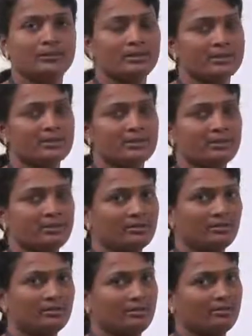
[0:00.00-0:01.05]
construct
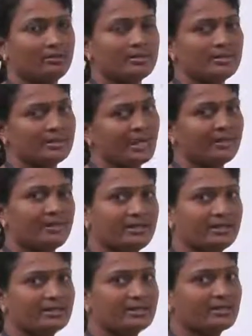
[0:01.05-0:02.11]
stack
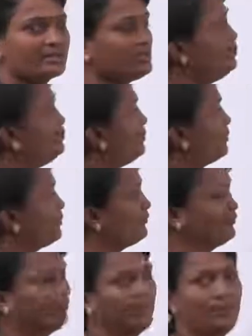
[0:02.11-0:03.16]
data structure by
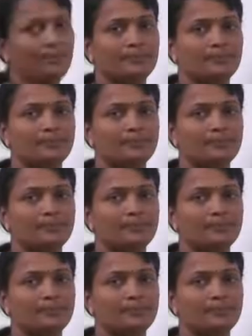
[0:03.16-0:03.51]
performing